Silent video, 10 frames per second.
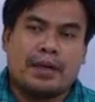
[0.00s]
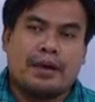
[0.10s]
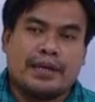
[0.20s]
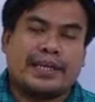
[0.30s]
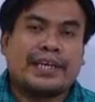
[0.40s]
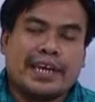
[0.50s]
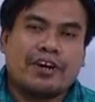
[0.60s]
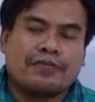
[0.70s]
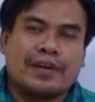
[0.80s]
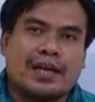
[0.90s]
taking
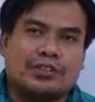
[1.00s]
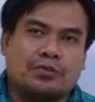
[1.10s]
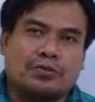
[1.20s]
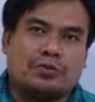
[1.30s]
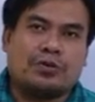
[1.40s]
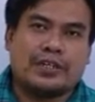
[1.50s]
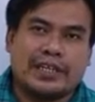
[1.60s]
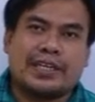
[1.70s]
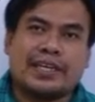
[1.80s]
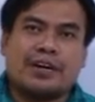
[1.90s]
care of classroom or
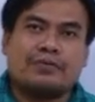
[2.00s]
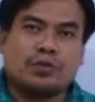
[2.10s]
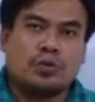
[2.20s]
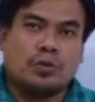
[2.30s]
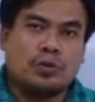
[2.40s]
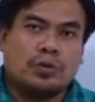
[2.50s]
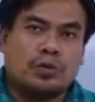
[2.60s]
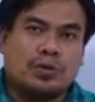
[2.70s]
taking care of school,